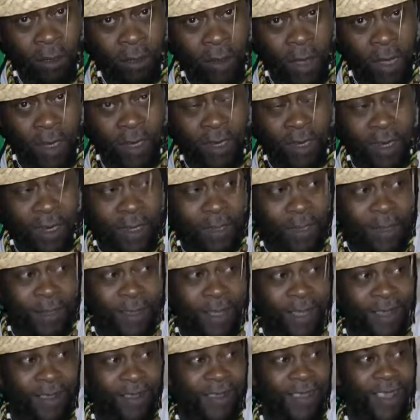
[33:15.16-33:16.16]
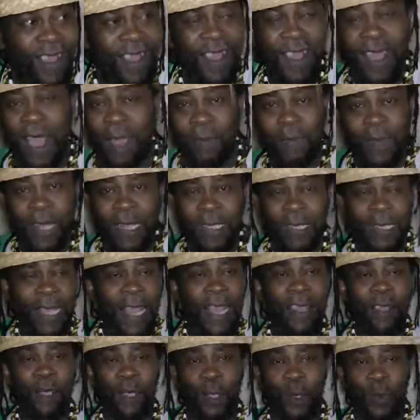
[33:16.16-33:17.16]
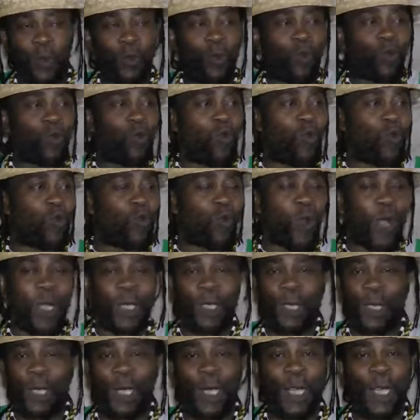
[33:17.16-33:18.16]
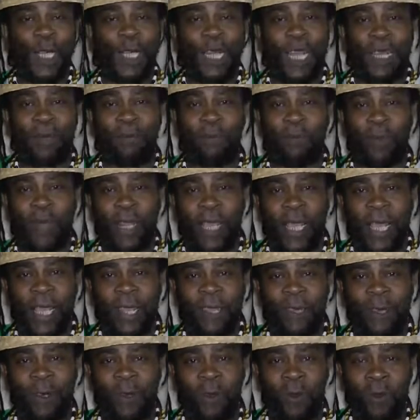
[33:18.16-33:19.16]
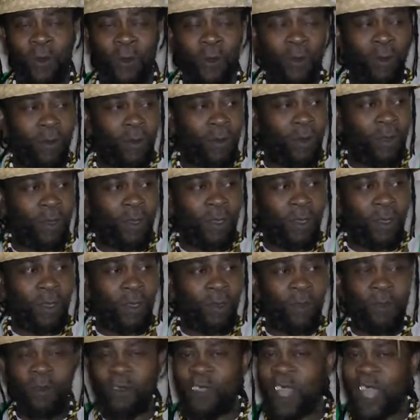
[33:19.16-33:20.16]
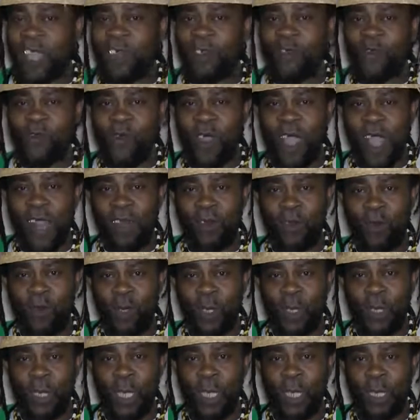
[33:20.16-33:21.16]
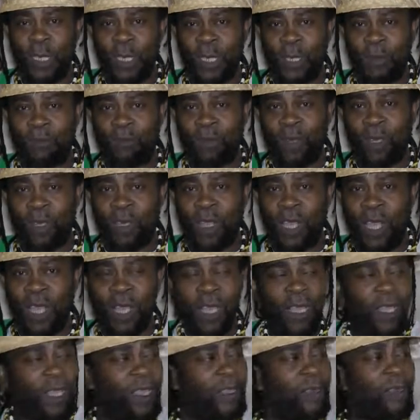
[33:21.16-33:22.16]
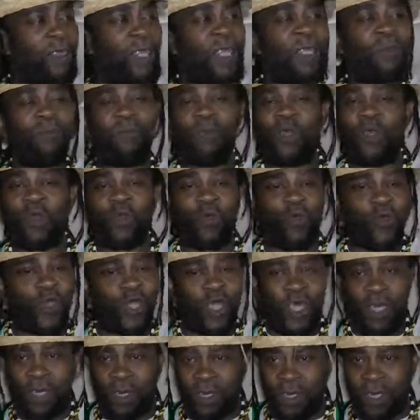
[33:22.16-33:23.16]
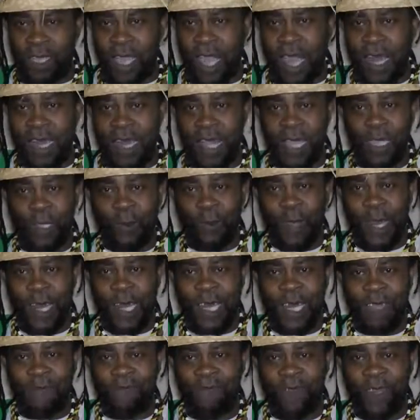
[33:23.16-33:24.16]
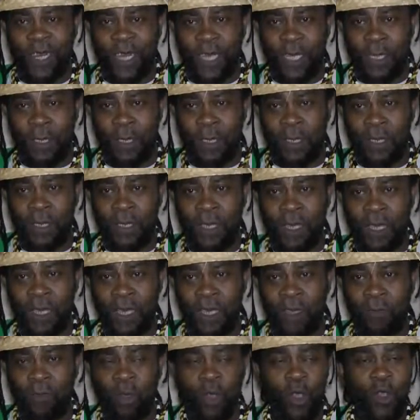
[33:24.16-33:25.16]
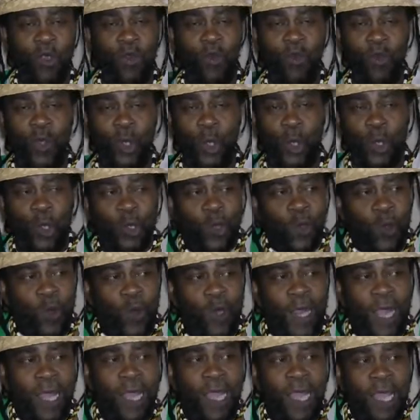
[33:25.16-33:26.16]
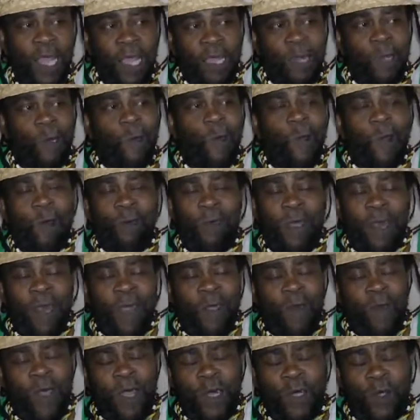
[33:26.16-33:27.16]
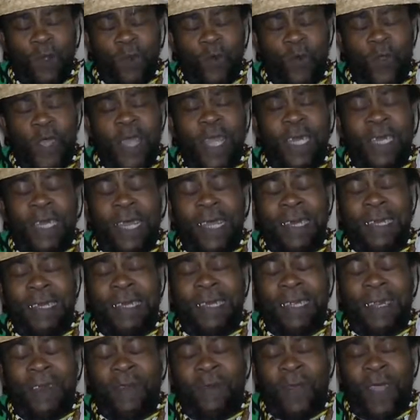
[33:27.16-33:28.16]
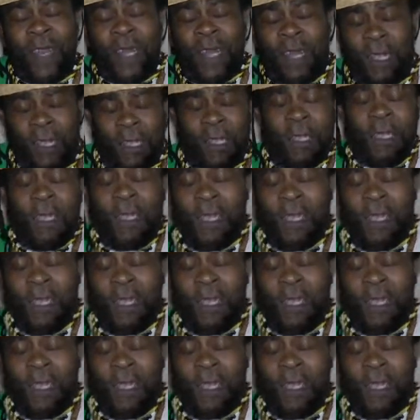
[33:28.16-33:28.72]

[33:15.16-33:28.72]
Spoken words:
You understand? I'm not saying you shouldn't cook, wash, clean and play, you know. You can do all those things in between, because that's what living is. But you should know that you don't bother want to wait until when,